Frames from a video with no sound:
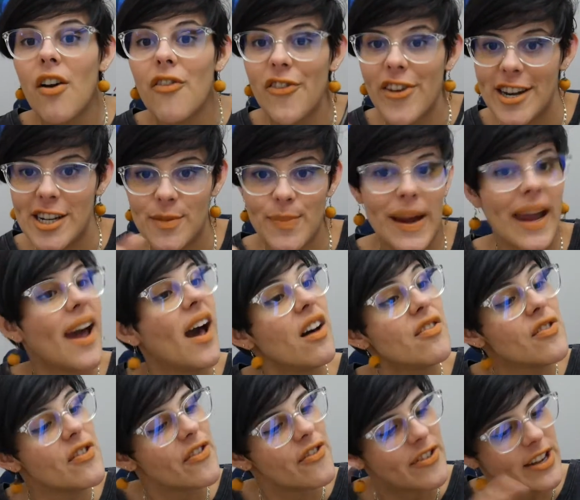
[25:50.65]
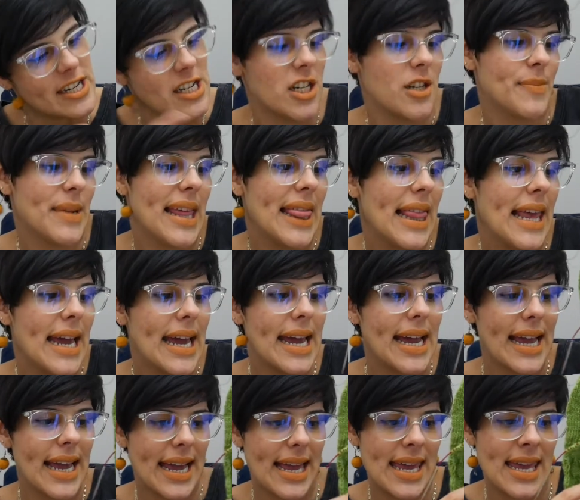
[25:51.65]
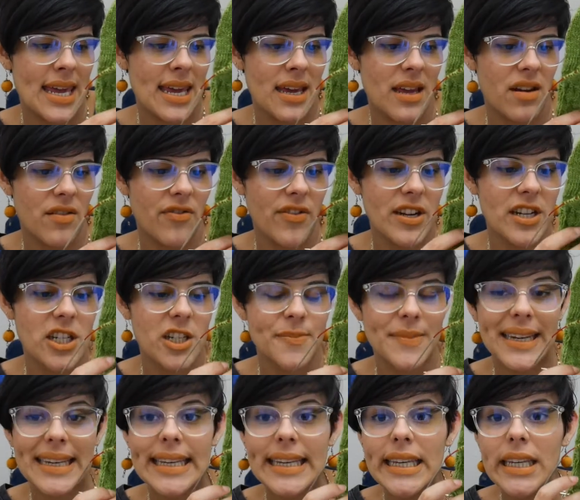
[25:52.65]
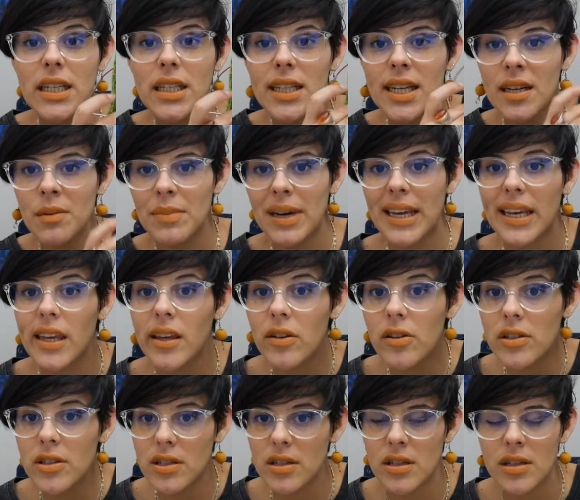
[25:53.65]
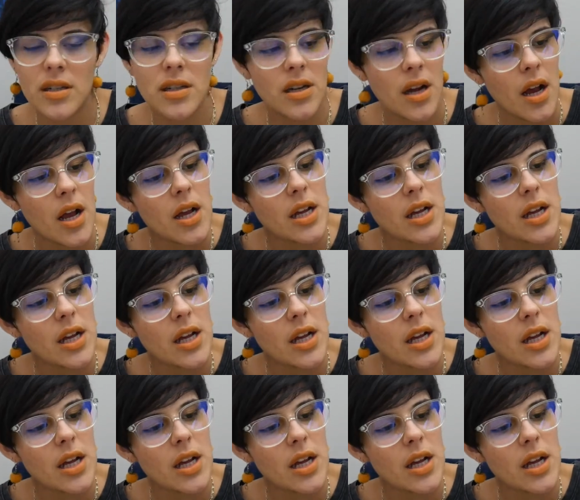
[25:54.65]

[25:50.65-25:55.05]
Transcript: finished my cuff, finished my leg, and finished my heel and my heel turn.